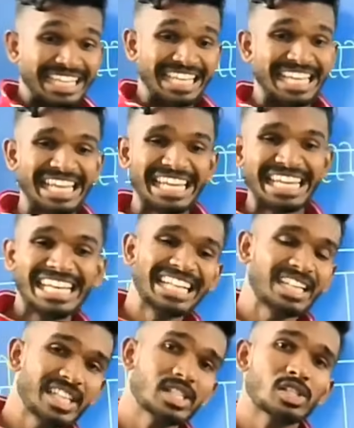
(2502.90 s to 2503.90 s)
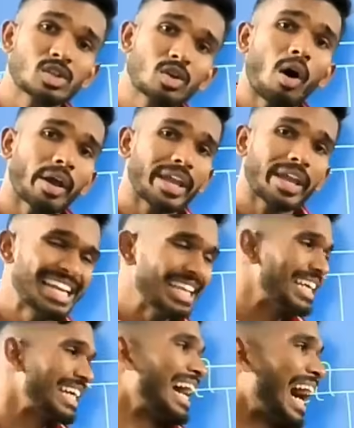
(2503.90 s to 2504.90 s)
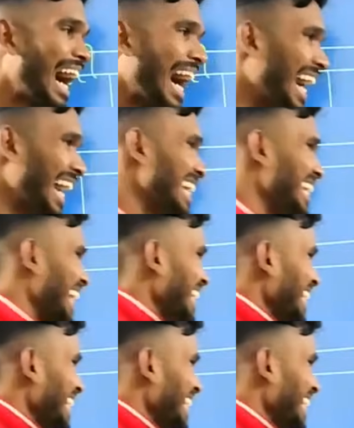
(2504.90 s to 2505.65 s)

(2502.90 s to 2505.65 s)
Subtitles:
In this coil, I can